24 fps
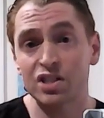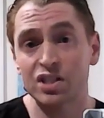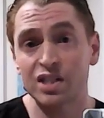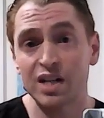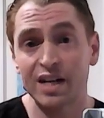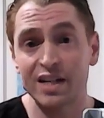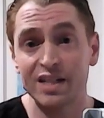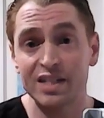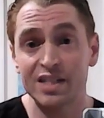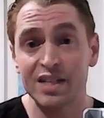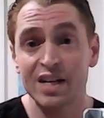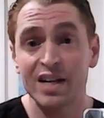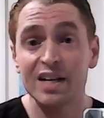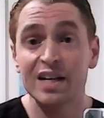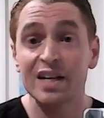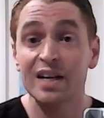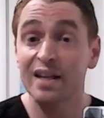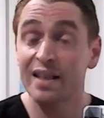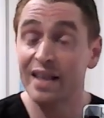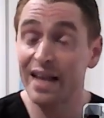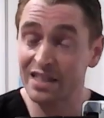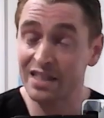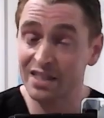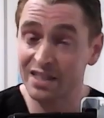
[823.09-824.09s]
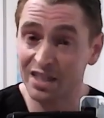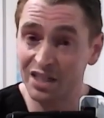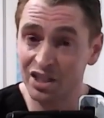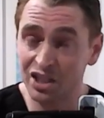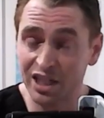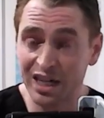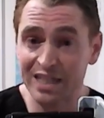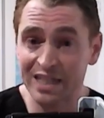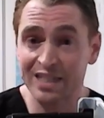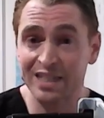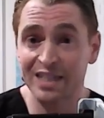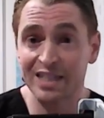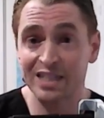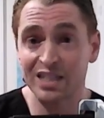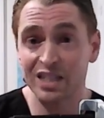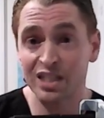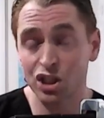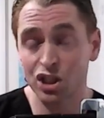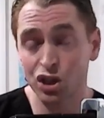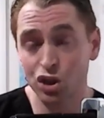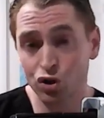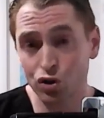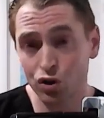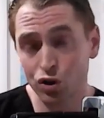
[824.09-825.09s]
studies that suggest this
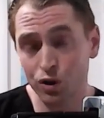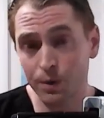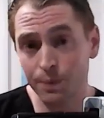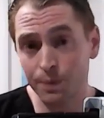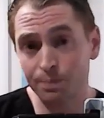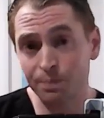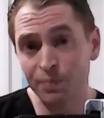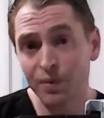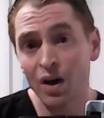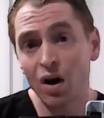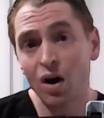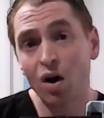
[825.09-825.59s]
is true.